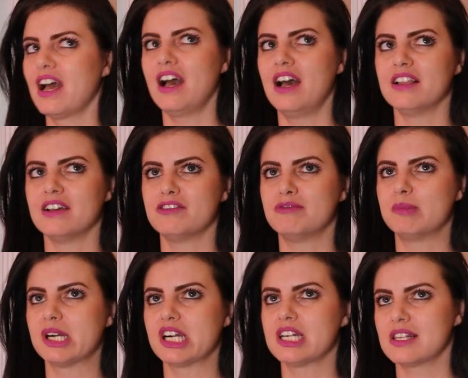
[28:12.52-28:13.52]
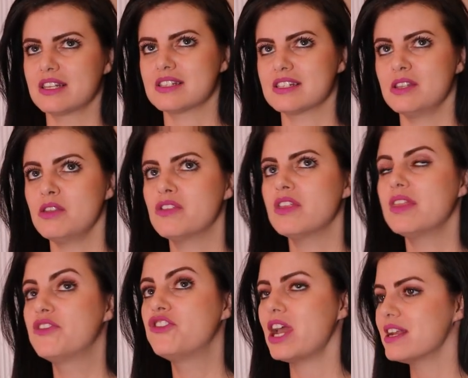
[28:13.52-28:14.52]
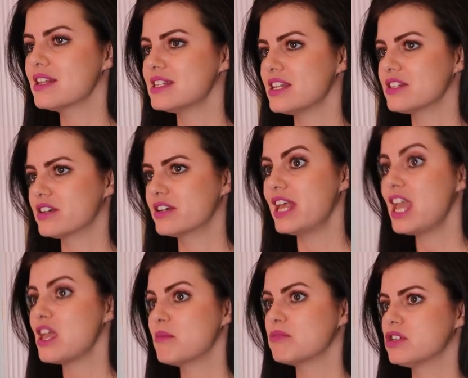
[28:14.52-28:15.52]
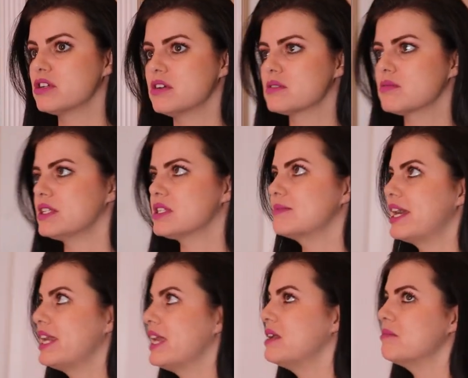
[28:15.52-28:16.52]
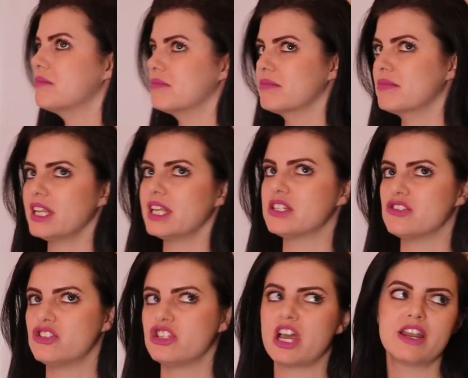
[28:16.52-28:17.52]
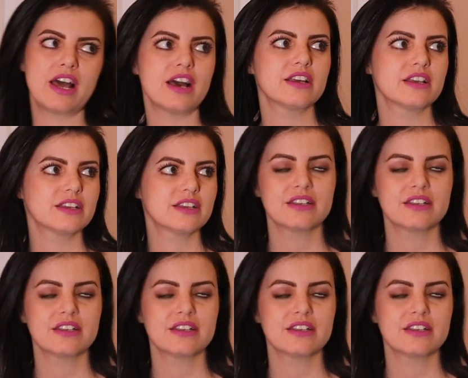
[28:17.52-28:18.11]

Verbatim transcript: I love birds. Jenna says her name. She goes, what's my name? It's Jenna.